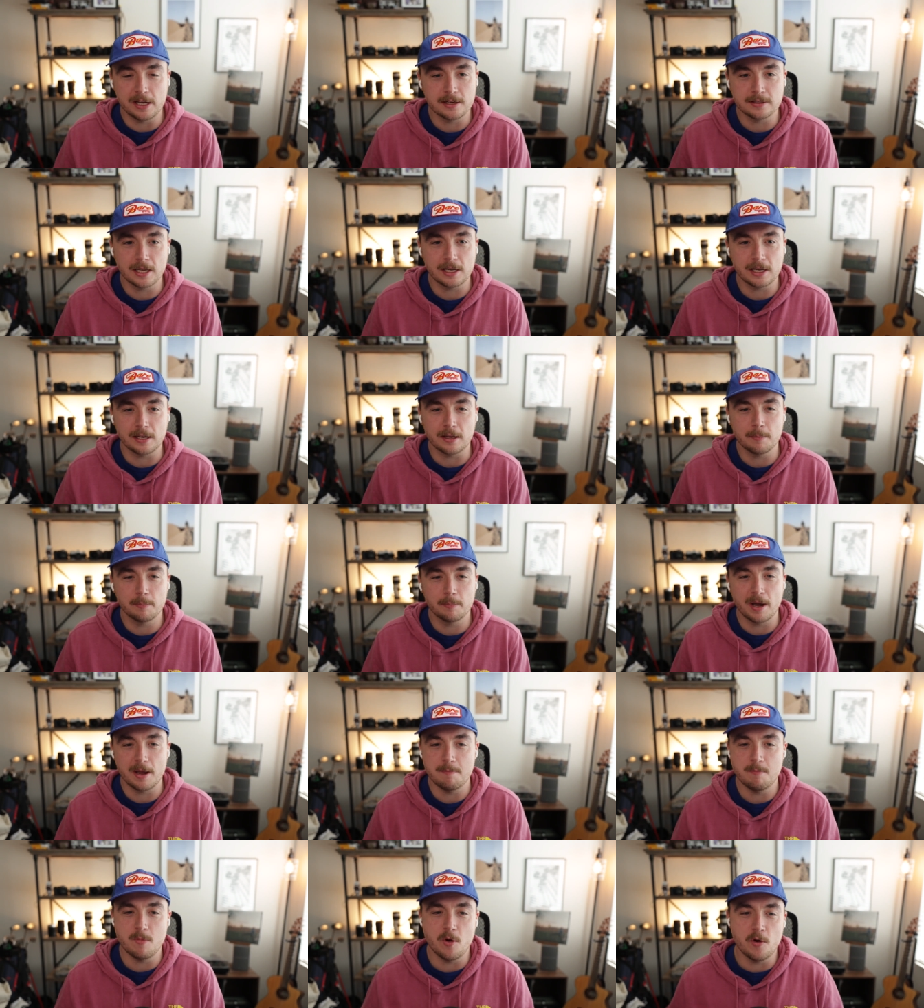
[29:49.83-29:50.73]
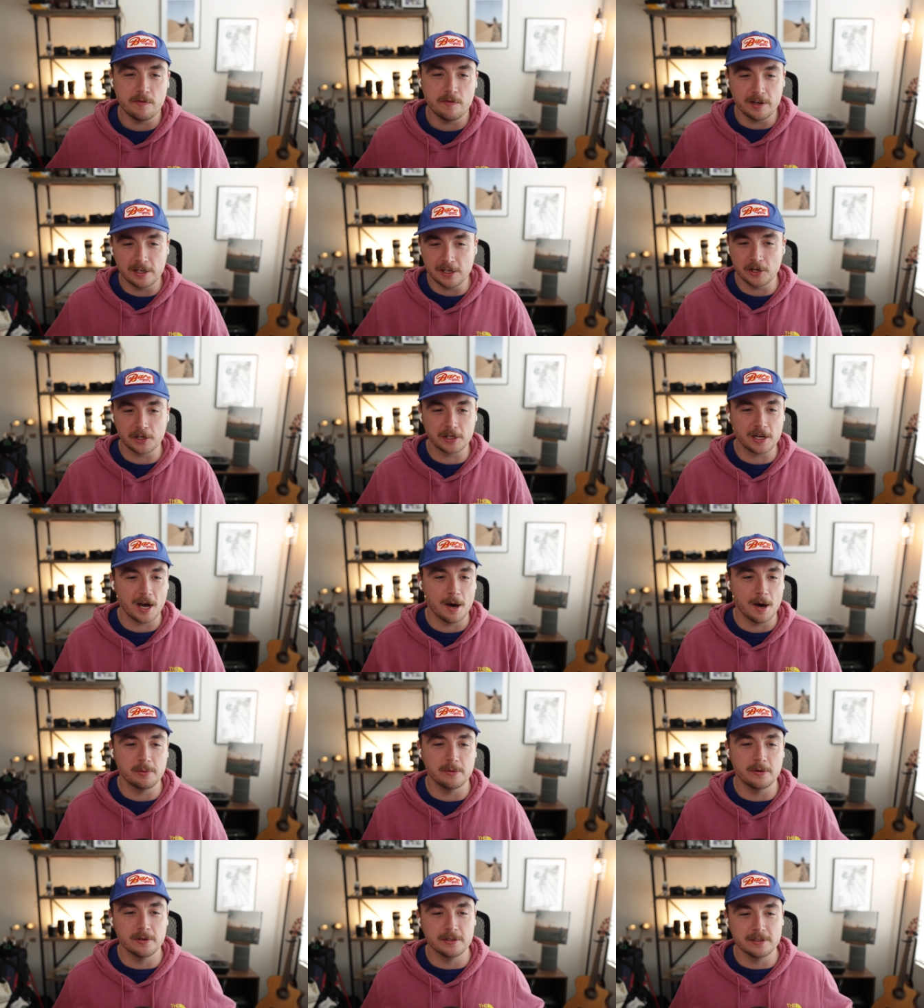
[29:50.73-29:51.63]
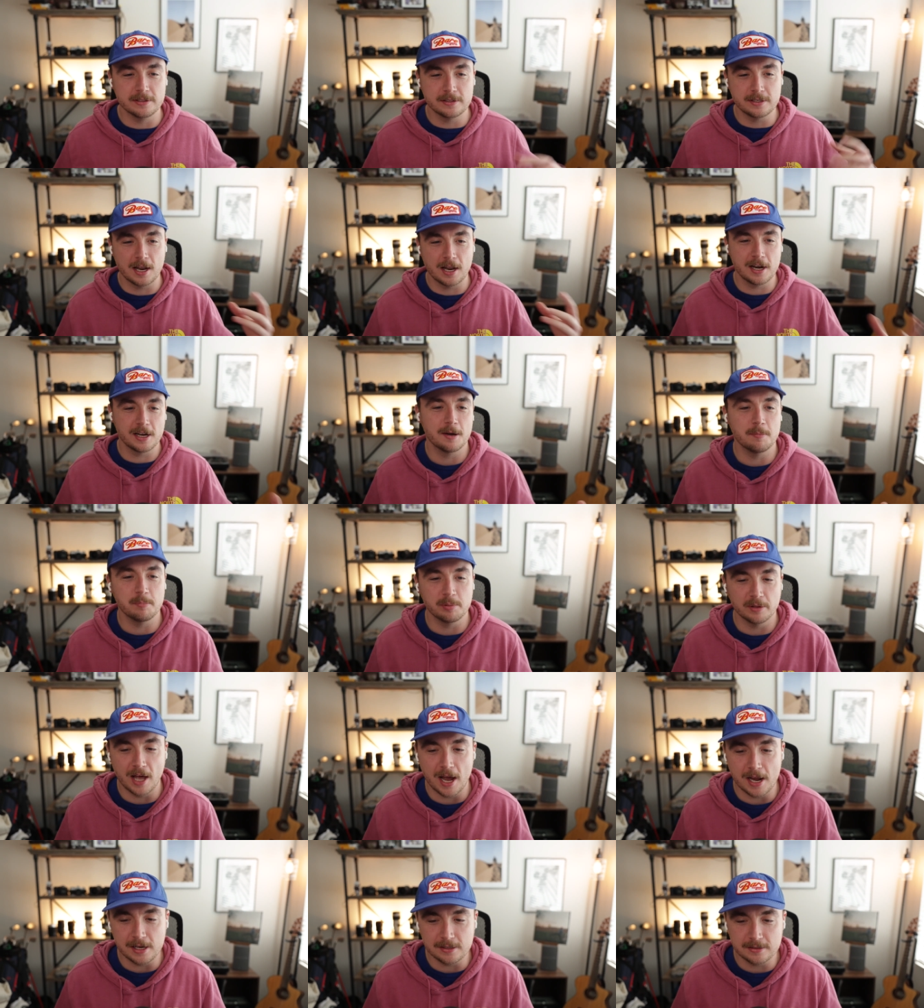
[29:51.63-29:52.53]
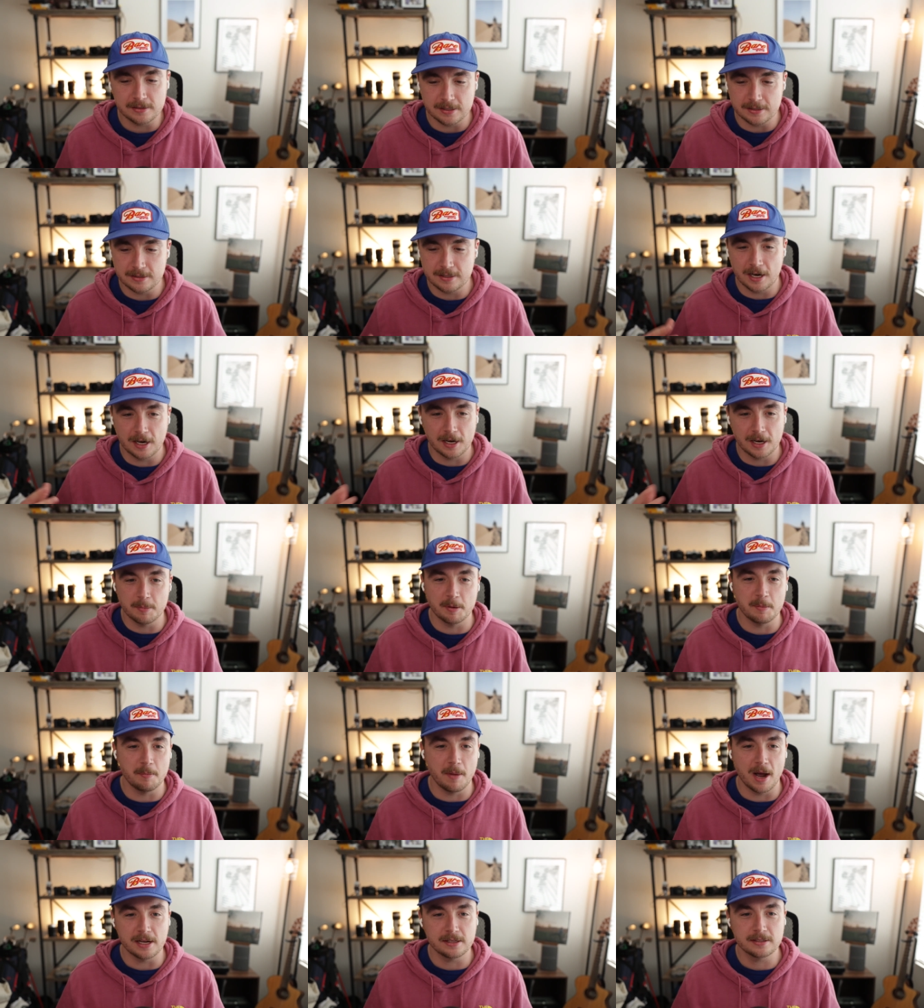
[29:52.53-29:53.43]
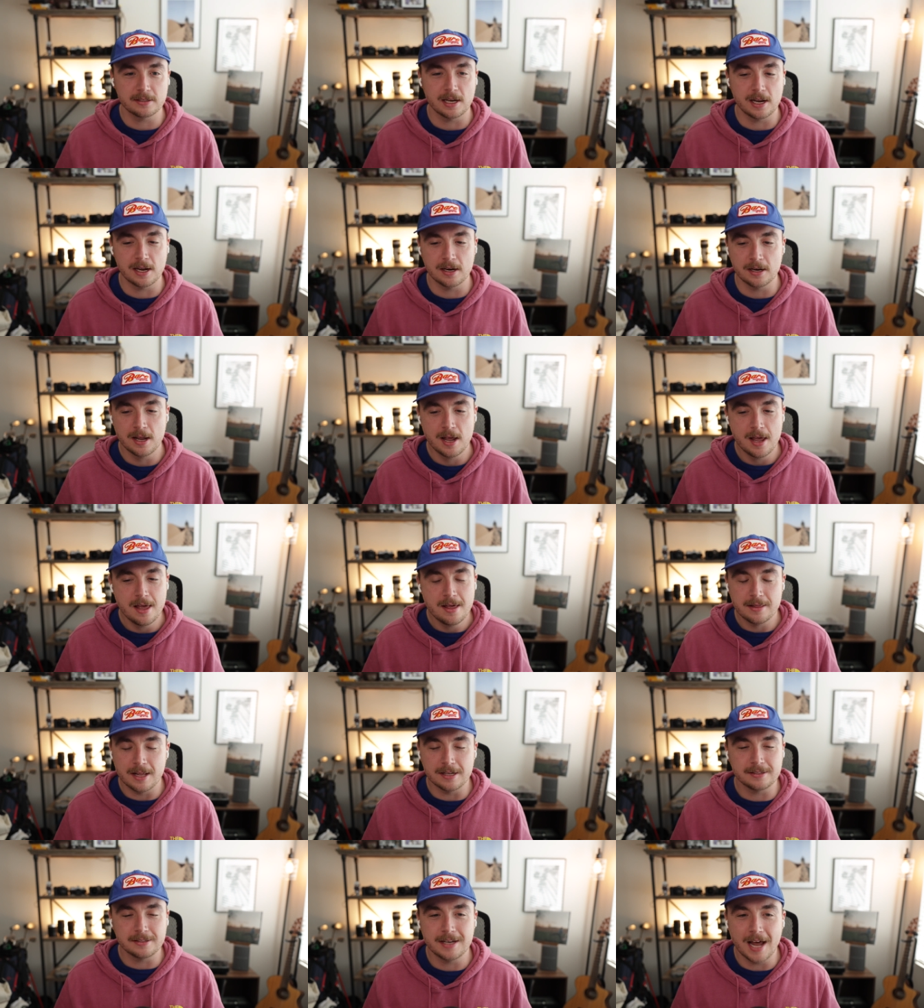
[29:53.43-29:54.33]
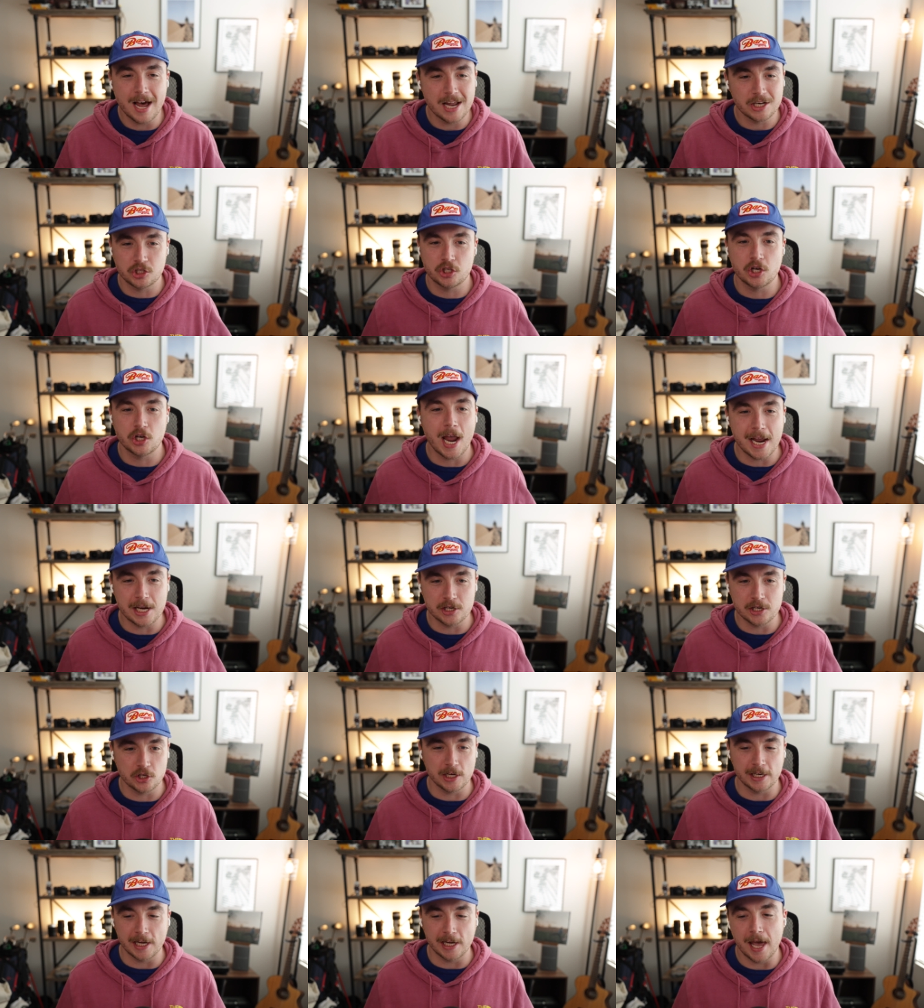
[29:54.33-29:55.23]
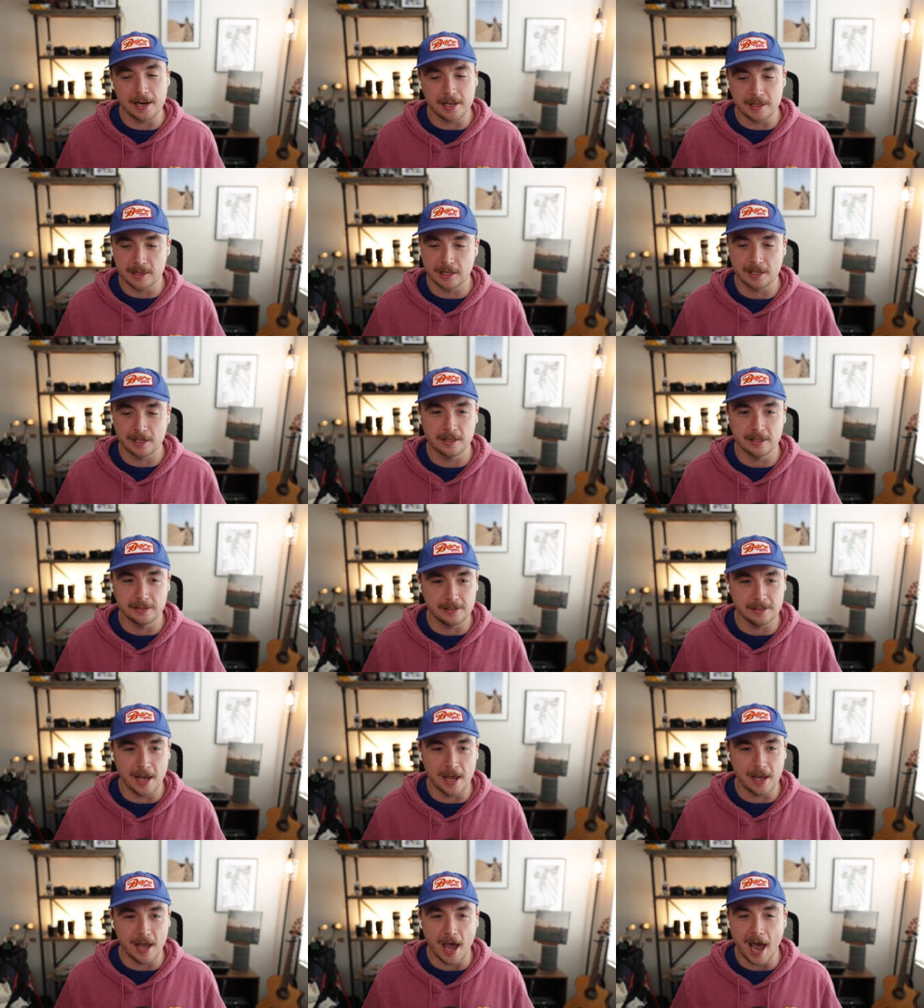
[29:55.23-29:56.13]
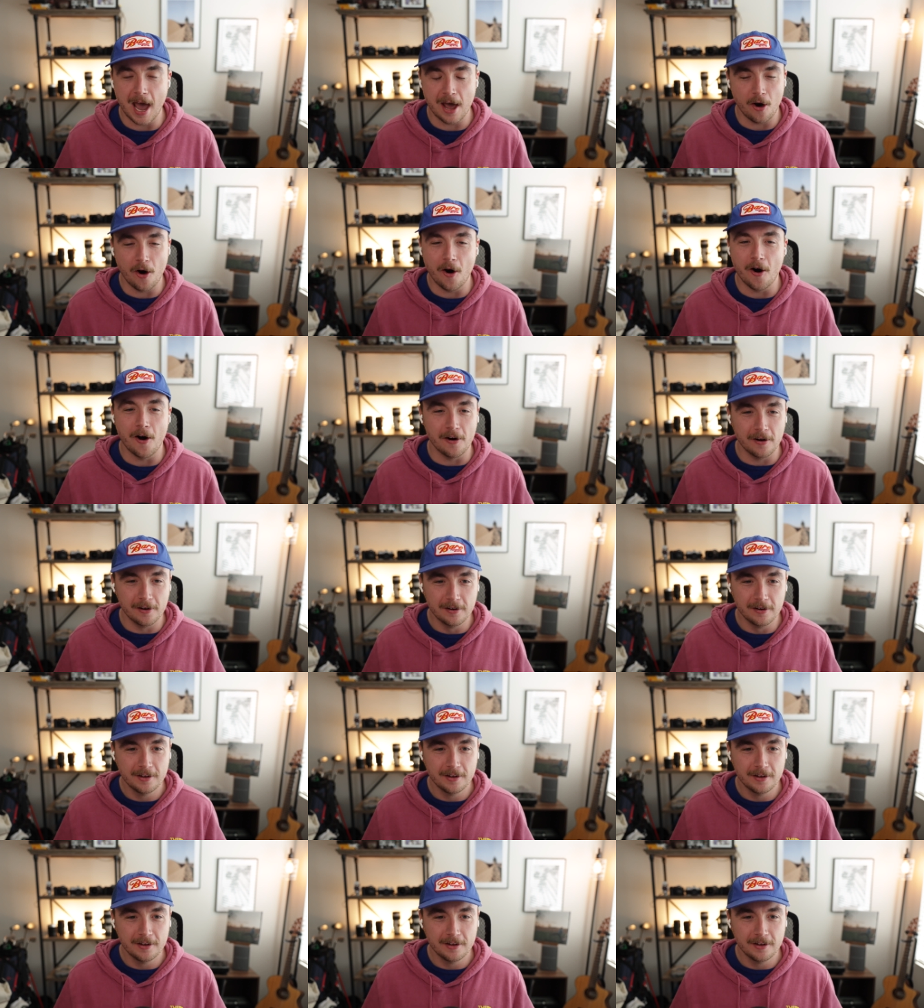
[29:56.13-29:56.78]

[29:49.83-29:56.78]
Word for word: like, by moving your couple and setting up lights and setting up a mic stand, that's not changing anything of the day at all.